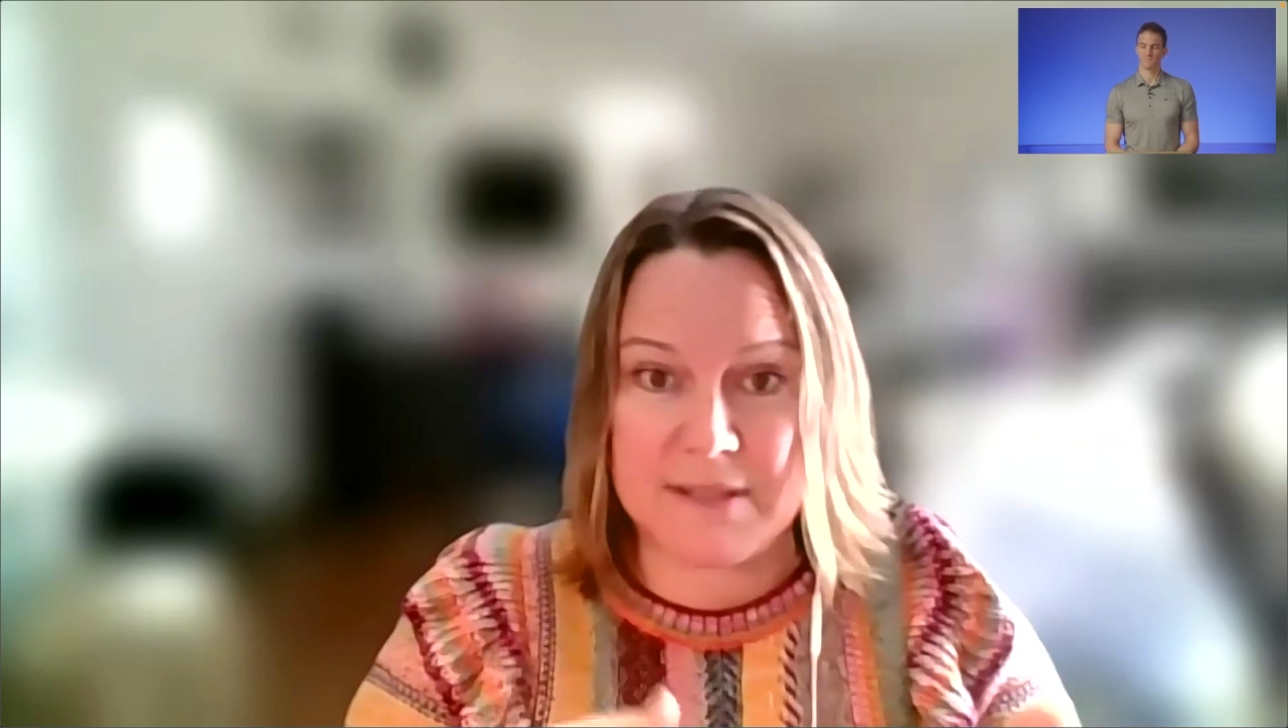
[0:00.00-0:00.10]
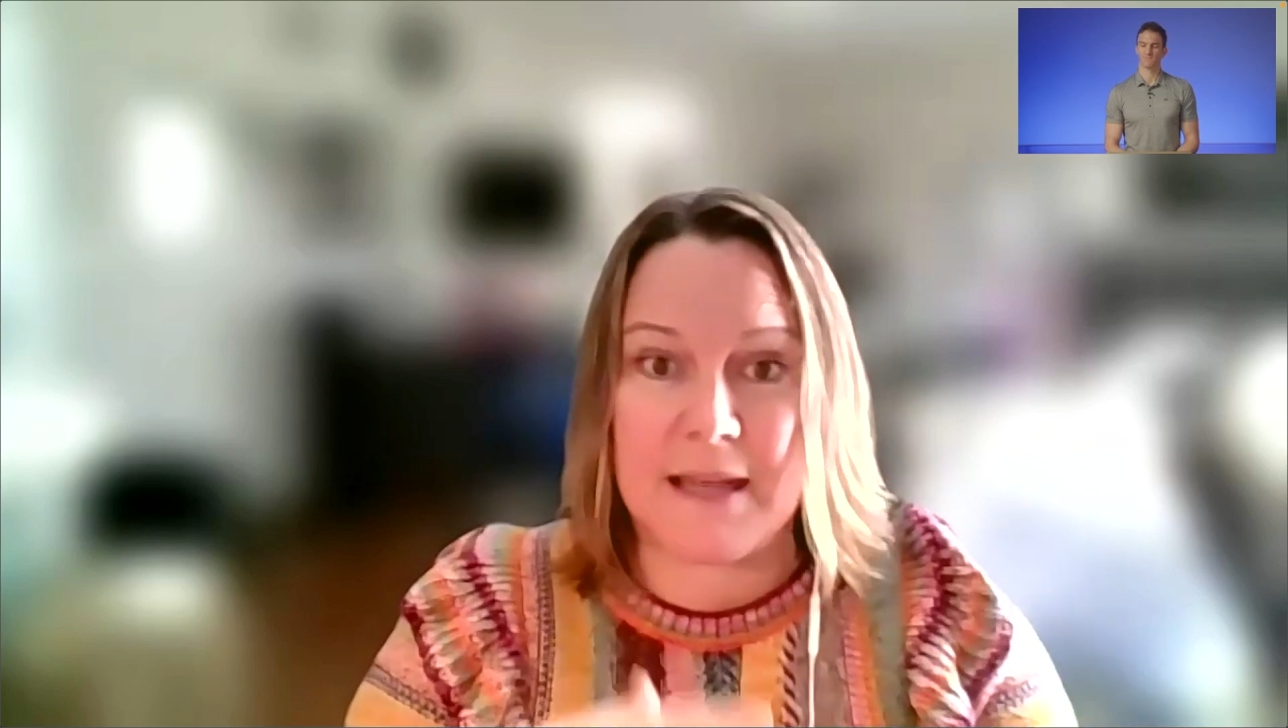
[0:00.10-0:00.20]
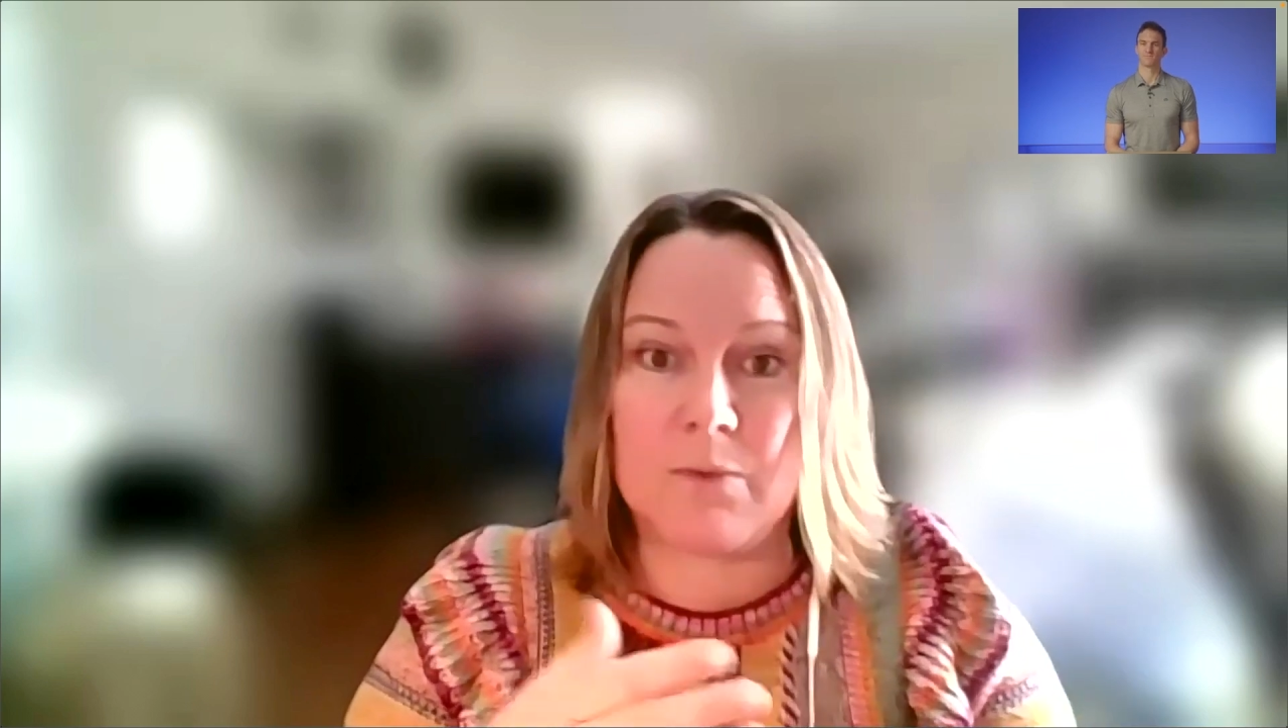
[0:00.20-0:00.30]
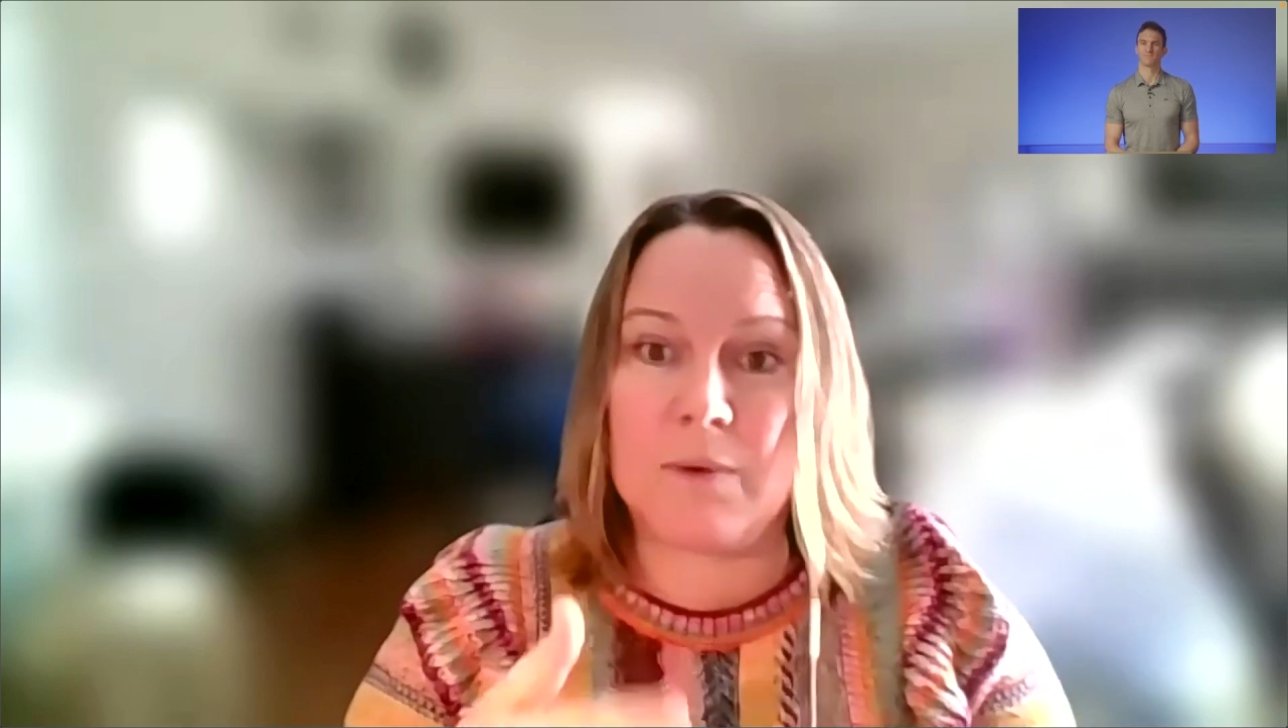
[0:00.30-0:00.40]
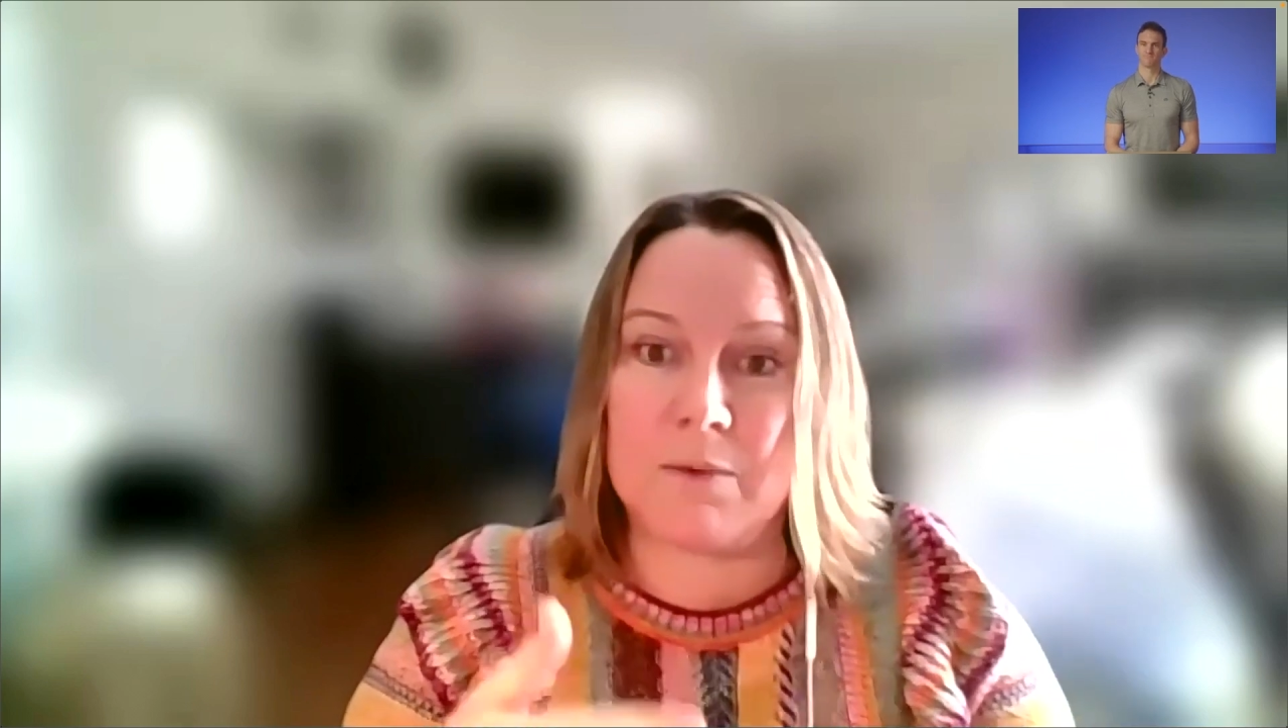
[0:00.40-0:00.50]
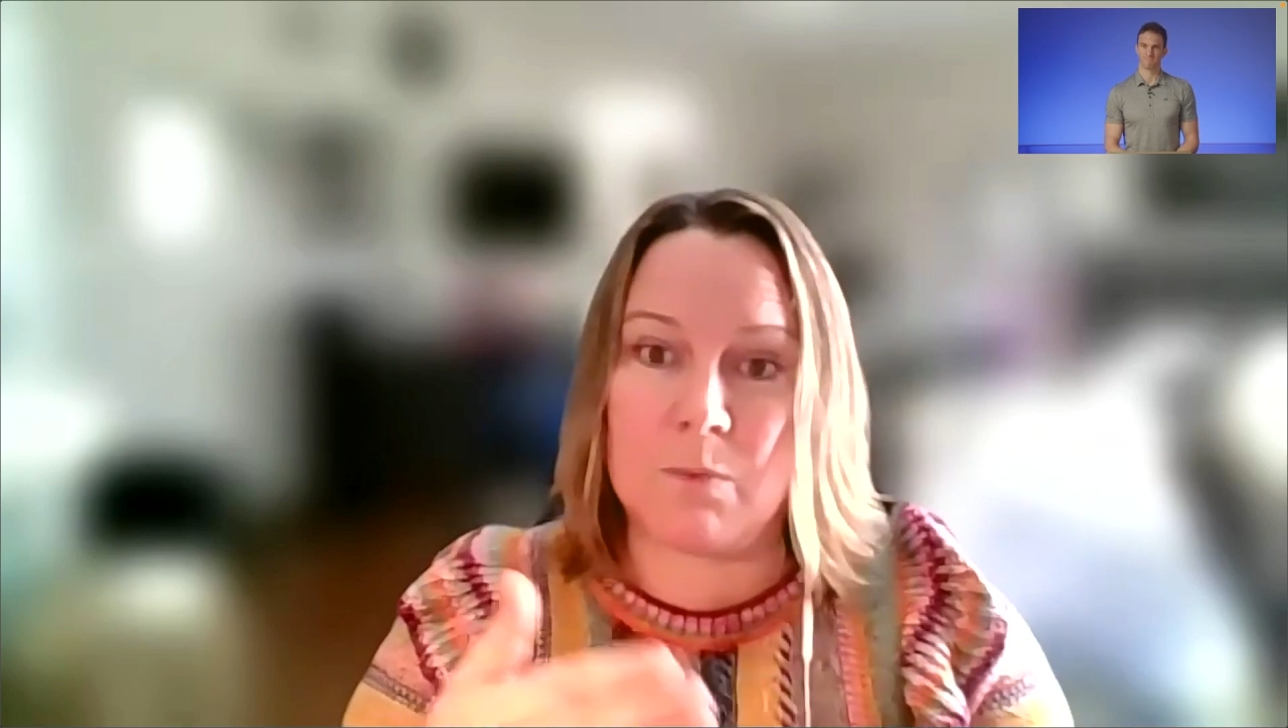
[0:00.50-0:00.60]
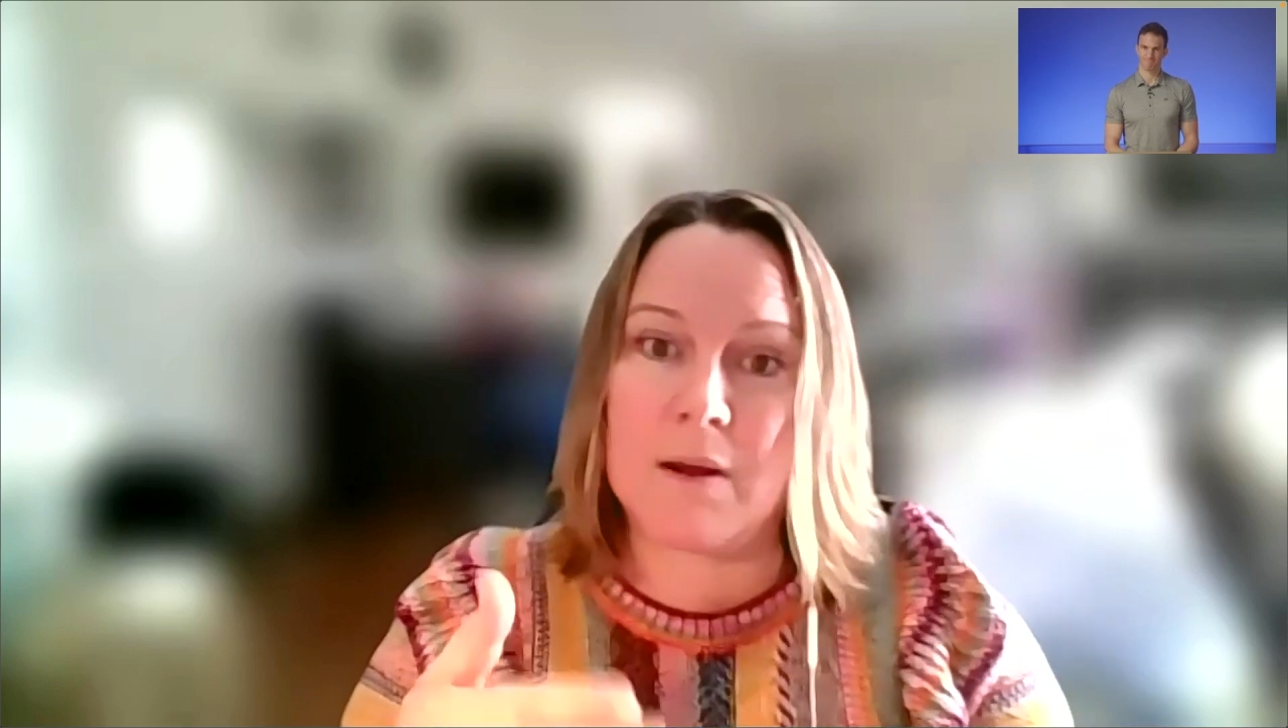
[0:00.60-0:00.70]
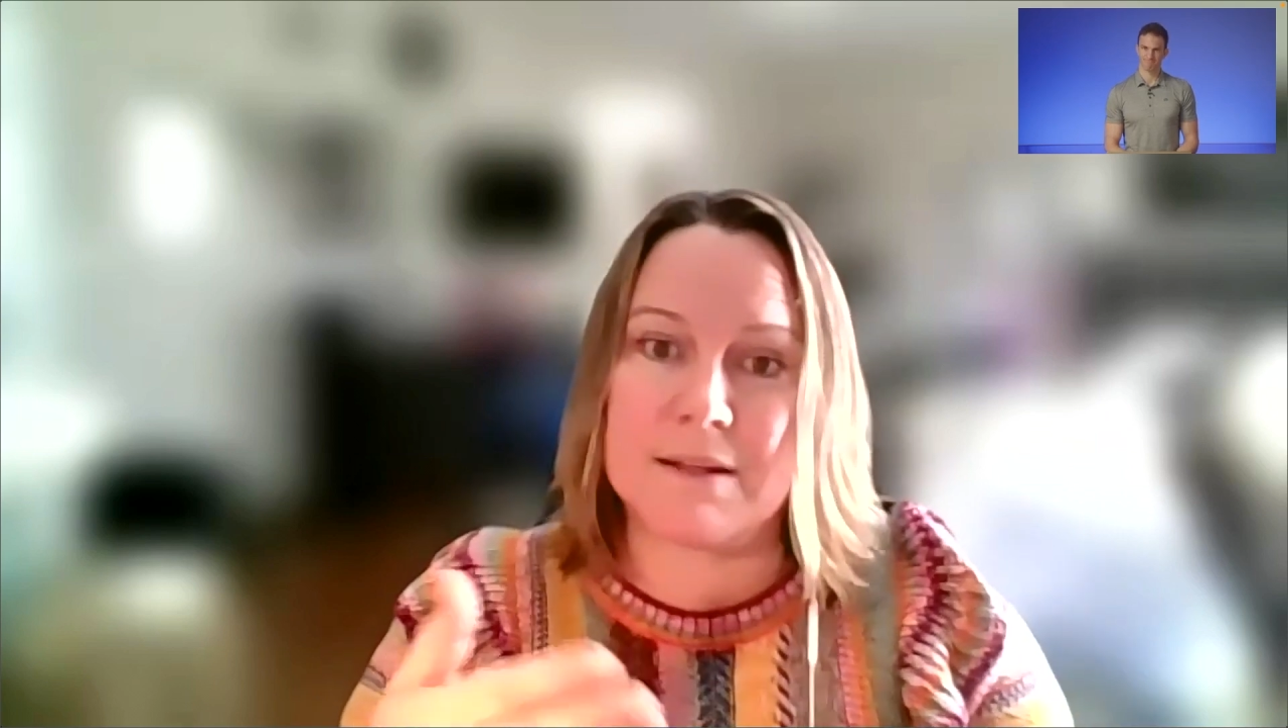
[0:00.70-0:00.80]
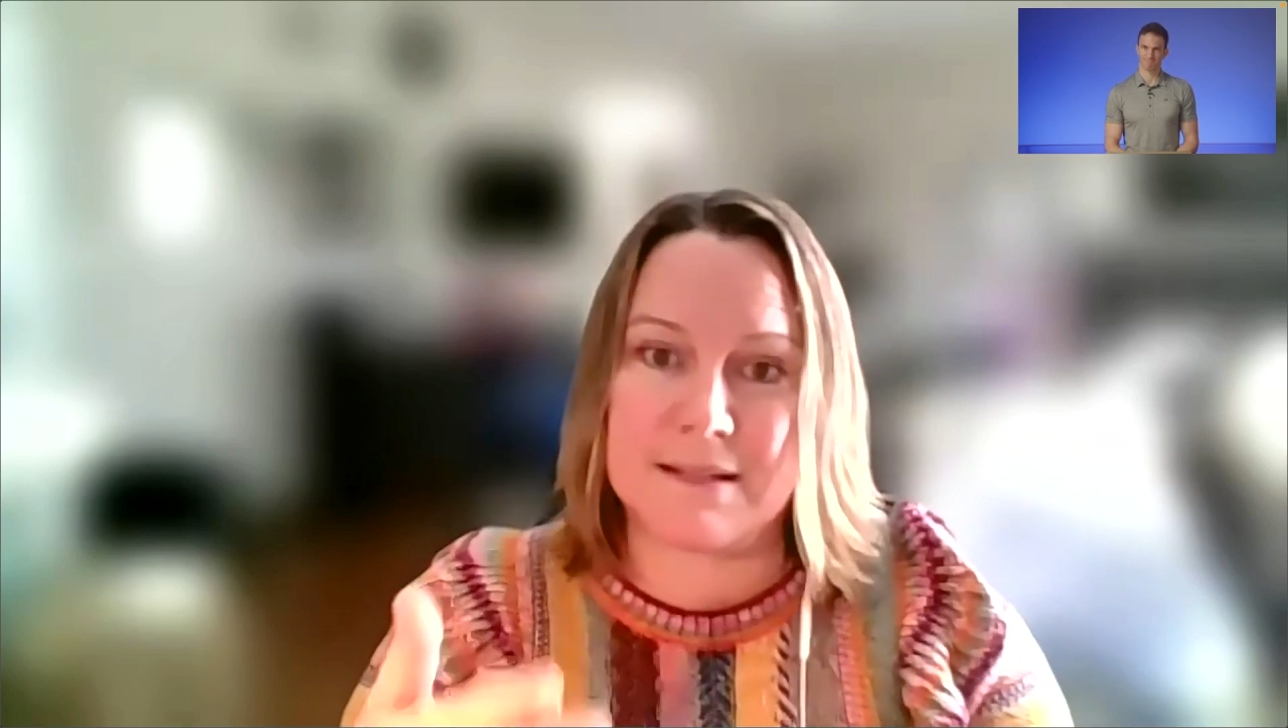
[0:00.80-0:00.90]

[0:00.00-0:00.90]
that we want